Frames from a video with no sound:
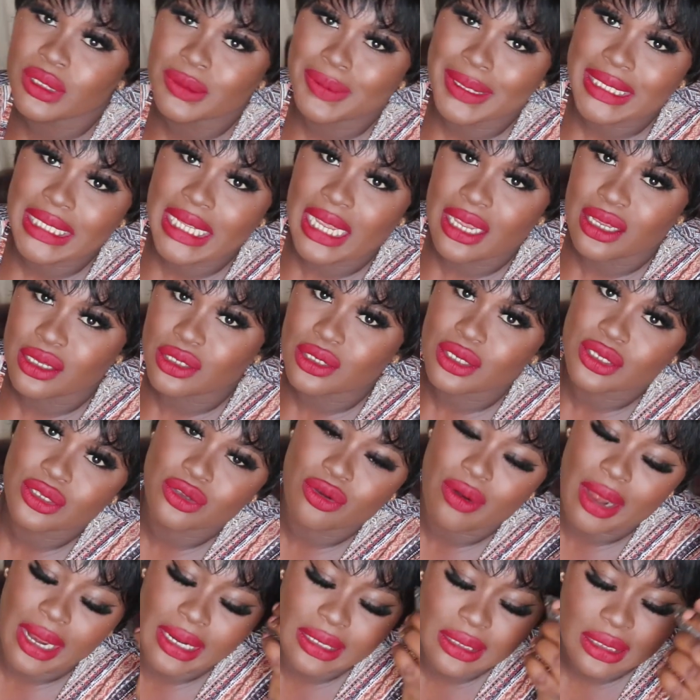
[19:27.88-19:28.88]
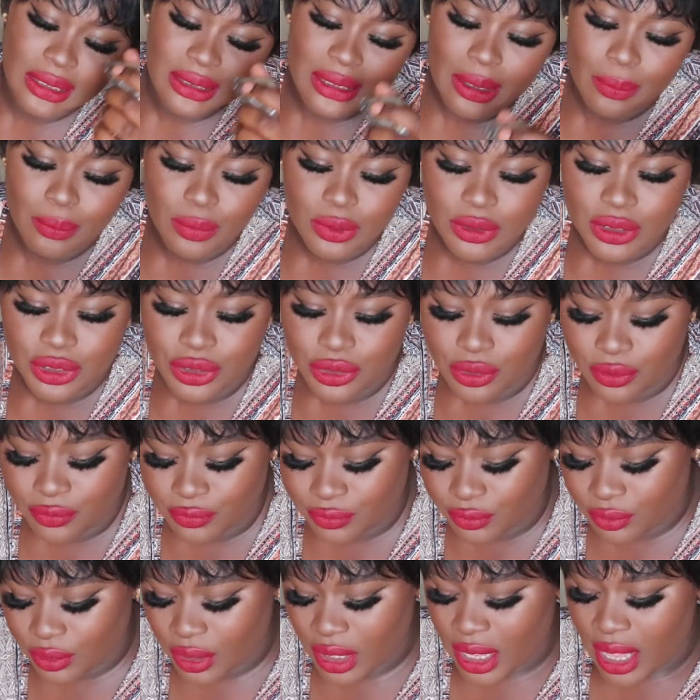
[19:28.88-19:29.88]
Better you just grind it and put in your
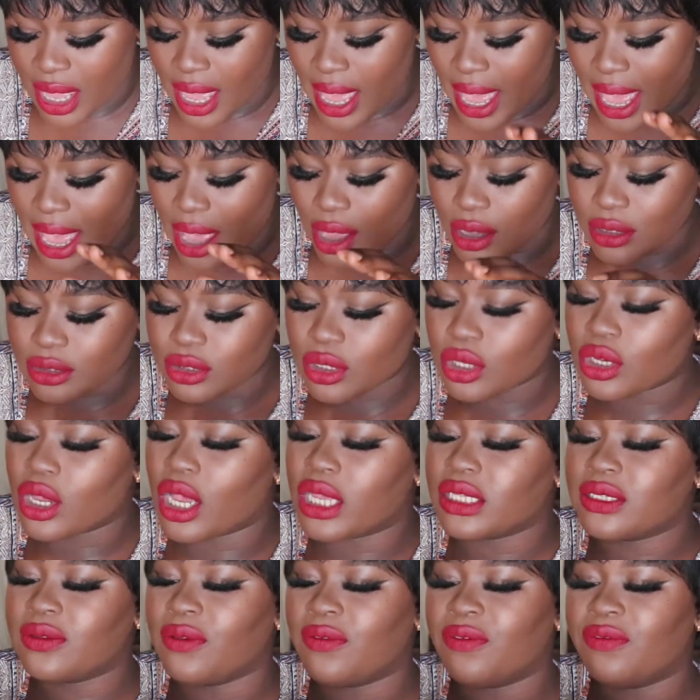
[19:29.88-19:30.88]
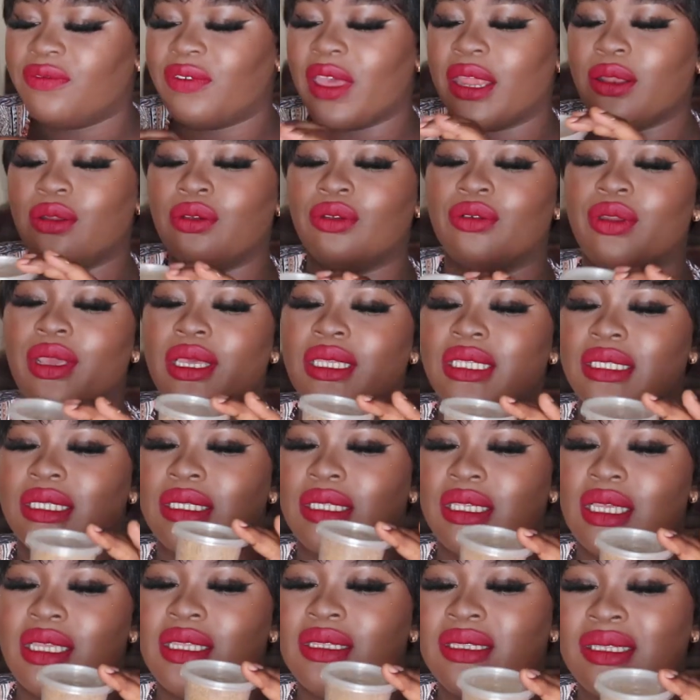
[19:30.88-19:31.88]
food. I also got fenugreek
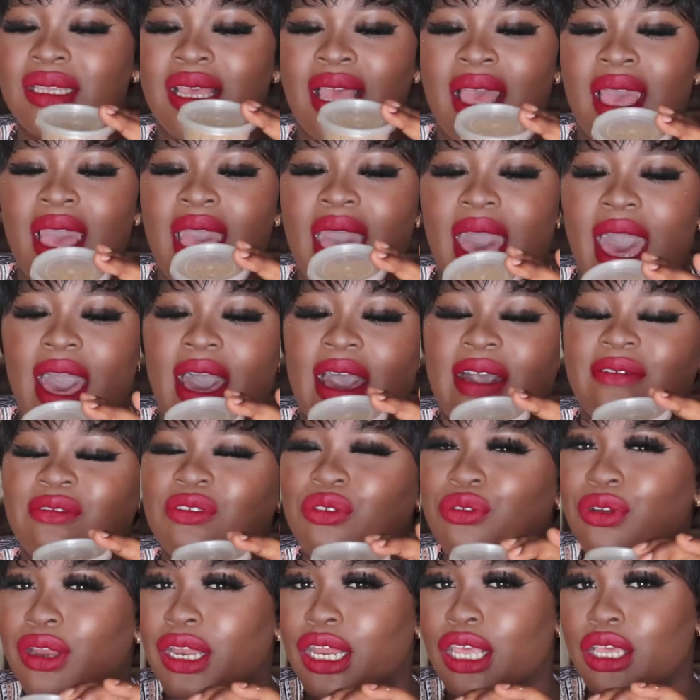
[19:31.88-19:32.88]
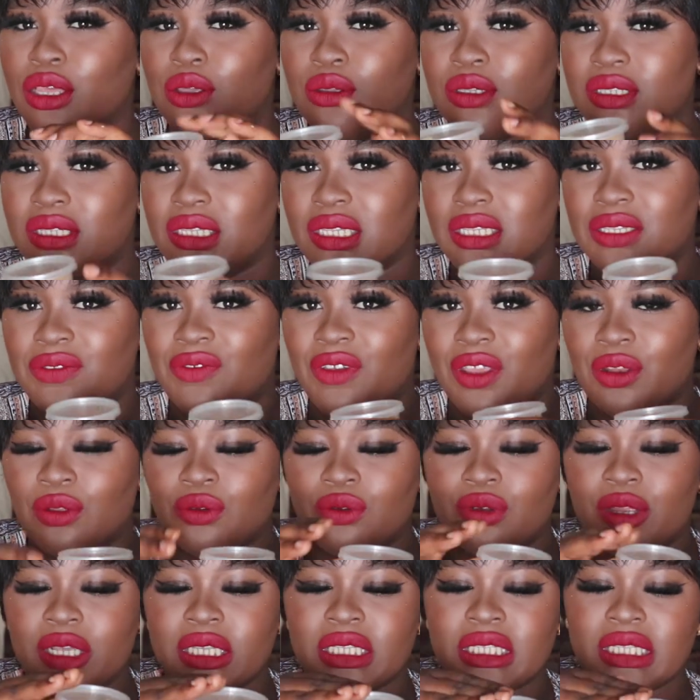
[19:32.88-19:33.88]
seeds. I haven't really used these
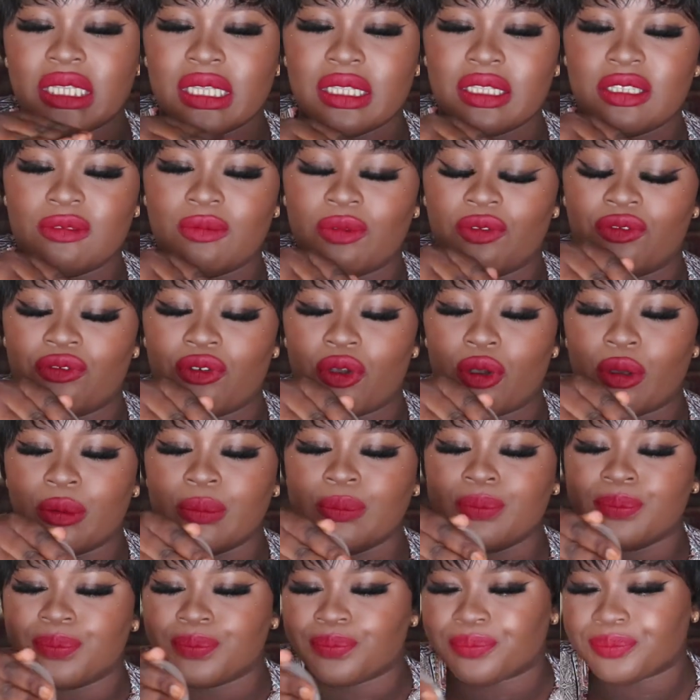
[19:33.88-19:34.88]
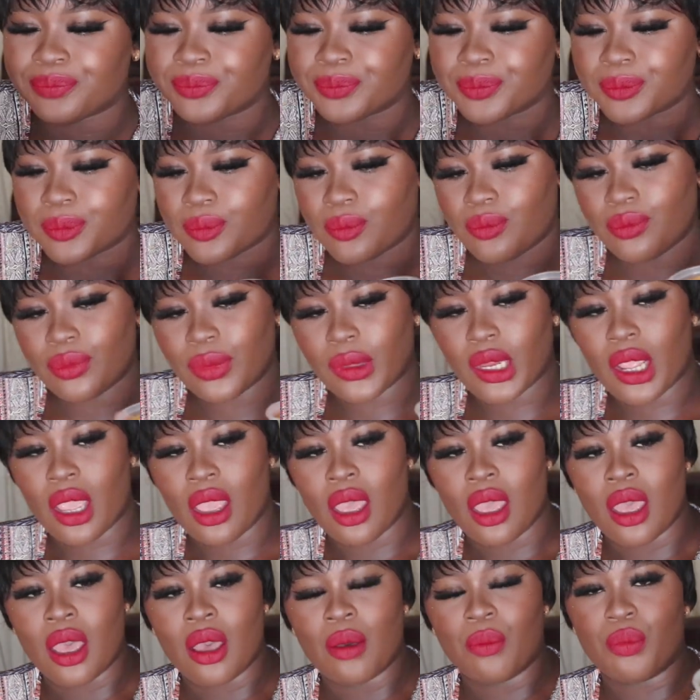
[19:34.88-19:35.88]
fenugreek seeds before,
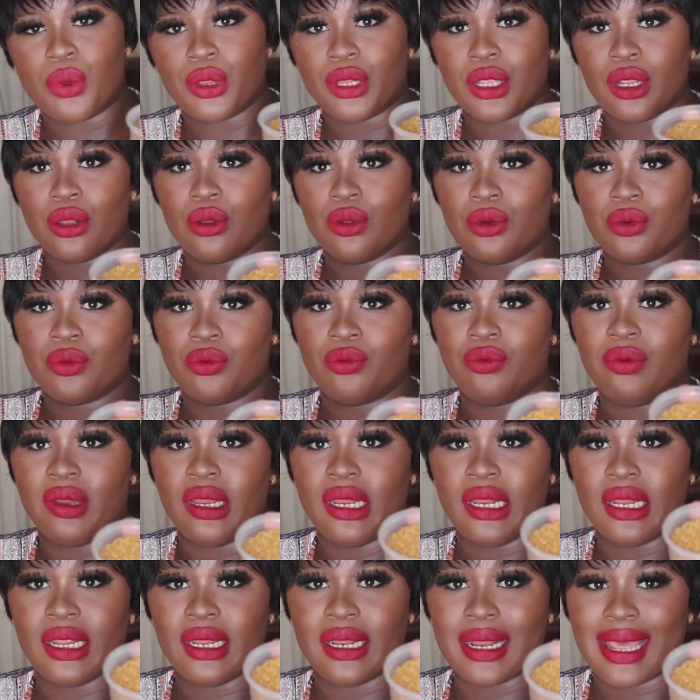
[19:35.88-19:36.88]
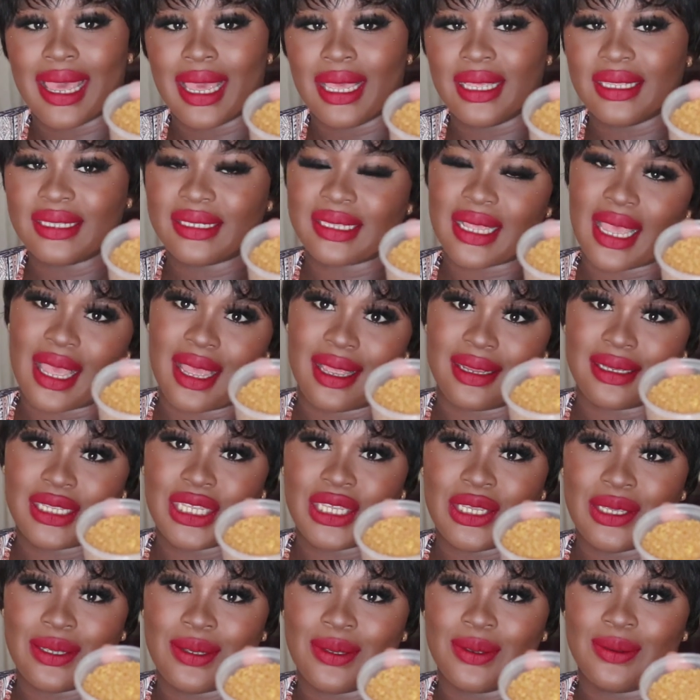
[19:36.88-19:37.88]
but they look really nice
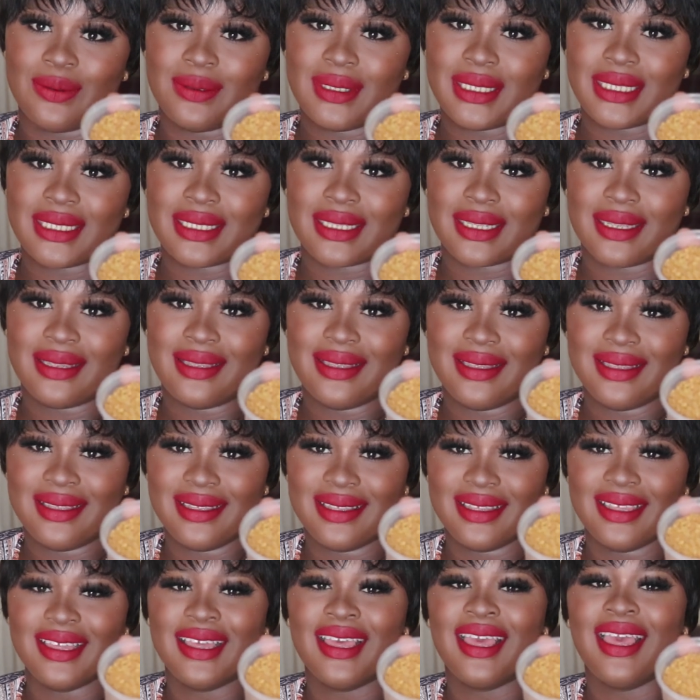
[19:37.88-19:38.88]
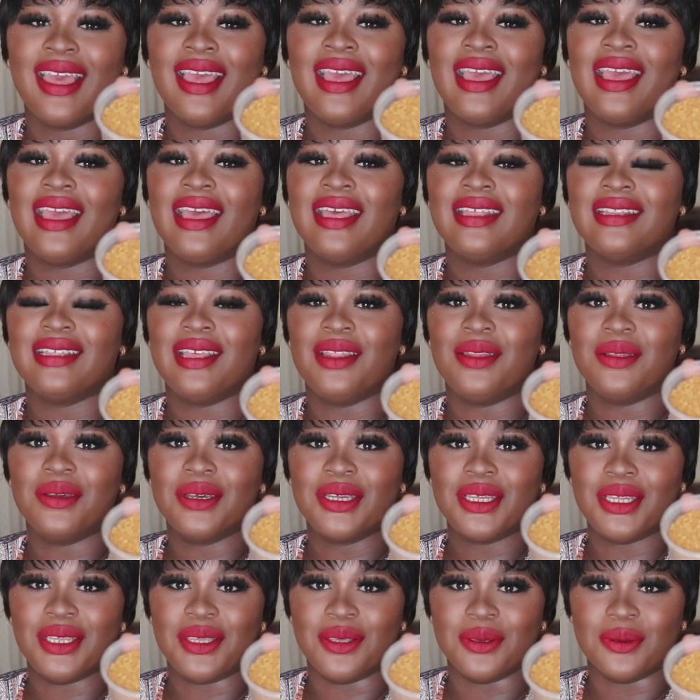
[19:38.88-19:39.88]
and cute. They
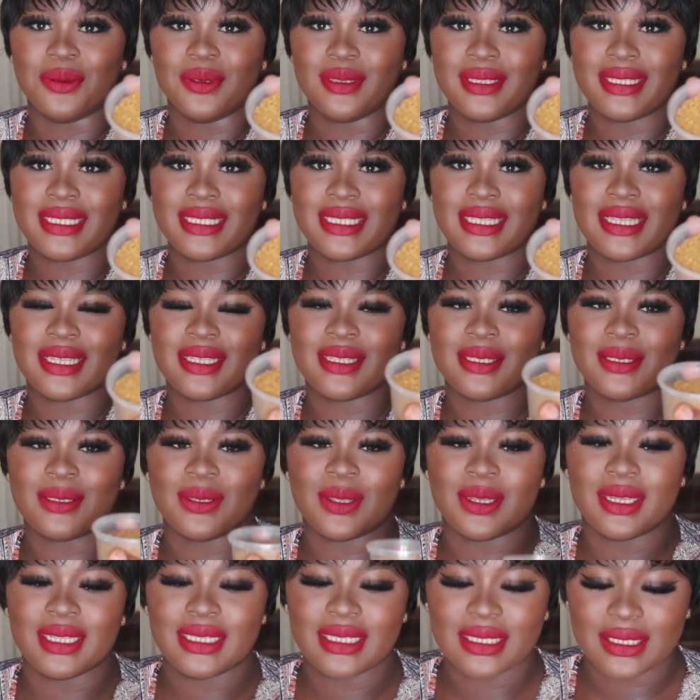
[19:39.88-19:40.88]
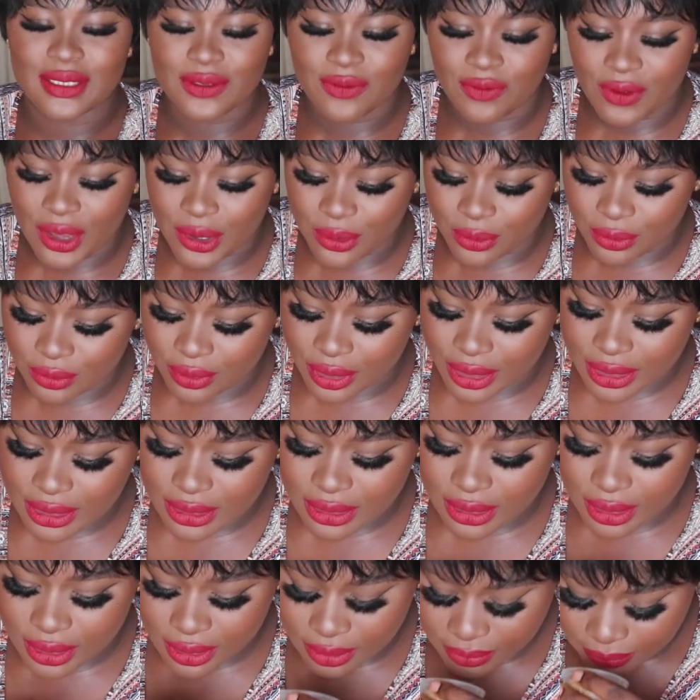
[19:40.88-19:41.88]
look cute. So this is fenugreek
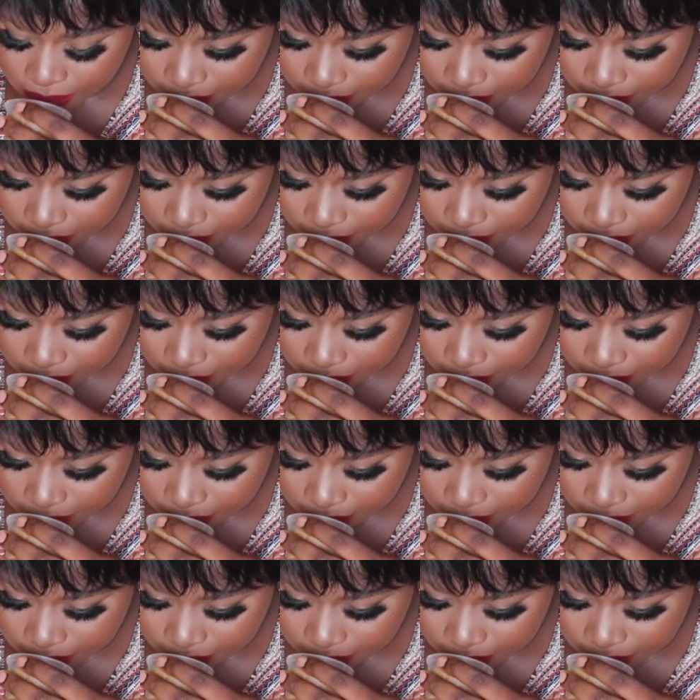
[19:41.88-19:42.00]
seed.